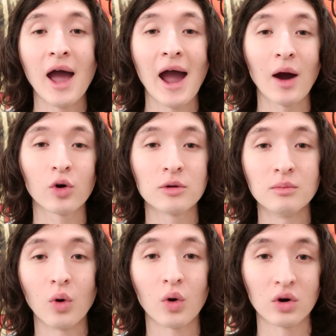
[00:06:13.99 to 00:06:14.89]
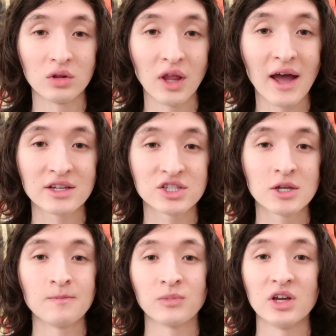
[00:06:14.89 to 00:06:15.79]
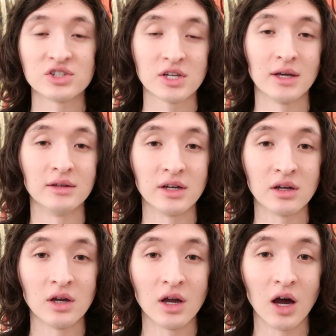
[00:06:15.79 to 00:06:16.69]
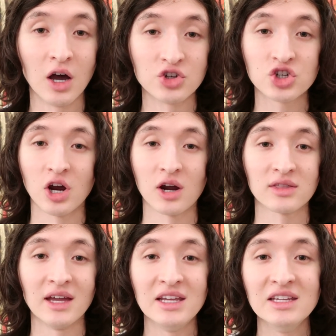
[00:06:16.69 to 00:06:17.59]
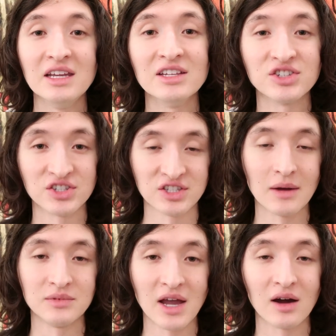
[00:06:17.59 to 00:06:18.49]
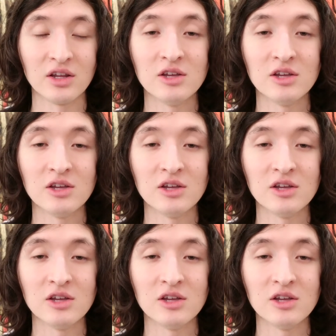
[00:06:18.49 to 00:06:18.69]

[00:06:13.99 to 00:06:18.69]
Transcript: Howard more or less is telling Chuck that he needs to step down.